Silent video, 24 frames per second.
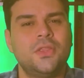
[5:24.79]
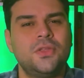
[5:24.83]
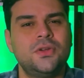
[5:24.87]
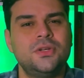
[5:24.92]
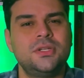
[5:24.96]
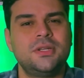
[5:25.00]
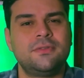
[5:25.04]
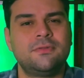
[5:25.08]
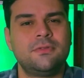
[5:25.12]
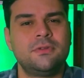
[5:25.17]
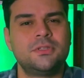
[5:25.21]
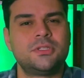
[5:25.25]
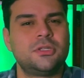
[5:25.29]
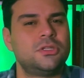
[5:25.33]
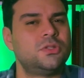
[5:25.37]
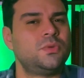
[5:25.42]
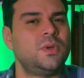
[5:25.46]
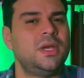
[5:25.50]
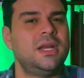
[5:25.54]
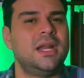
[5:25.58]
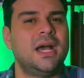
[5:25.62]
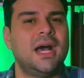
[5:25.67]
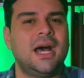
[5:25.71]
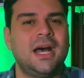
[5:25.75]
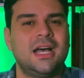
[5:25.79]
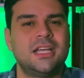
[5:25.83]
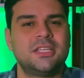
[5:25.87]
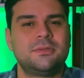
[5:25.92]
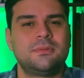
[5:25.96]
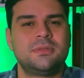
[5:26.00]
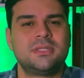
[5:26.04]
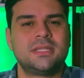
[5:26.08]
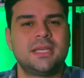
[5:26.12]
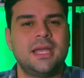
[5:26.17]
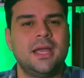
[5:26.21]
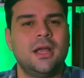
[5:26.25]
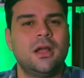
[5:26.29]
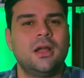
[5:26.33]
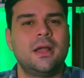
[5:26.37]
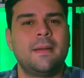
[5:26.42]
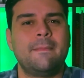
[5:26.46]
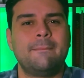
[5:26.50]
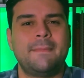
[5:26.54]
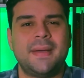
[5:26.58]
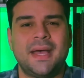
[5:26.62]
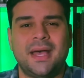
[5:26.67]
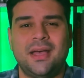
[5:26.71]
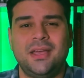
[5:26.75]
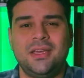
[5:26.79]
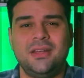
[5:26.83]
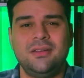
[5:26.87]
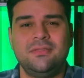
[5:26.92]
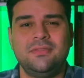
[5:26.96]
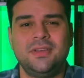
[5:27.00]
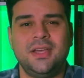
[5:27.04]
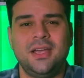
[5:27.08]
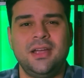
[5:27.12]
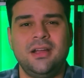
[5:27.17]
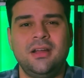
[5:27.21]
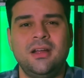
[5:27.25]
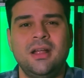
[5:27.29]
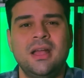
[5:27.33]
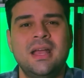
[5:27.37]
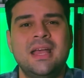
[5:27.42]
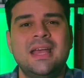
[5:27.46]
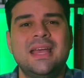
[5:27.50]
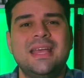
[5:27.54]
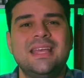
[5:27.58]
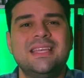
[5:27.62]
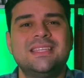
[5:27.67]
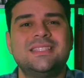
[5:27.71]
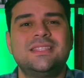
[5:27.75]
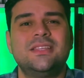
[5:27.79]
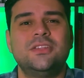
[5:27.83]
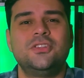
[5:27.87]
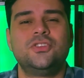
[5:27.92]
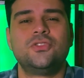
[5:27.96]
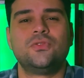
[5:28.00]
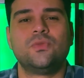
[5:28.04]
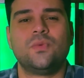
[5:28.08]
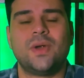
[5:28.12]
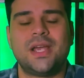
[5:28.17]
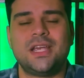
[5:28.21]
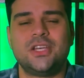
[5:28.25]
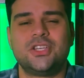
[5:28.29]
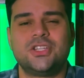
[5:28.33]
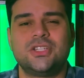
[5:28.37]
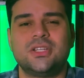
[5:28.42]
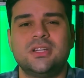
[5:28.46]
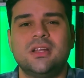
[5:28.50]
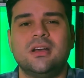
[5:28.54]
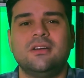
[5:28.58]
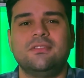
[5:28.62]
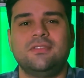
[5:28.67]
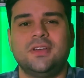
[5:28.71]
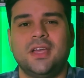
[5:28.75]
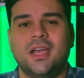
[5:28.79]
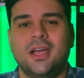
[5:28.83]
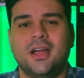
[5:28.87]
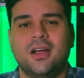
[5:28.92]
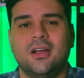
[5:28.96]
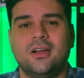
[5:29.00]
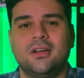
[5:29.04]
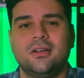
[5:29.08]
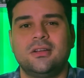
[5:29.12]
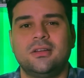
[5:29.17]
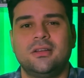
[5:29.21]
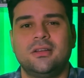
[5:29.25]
difference between hospice care and palliative care is the duration of care.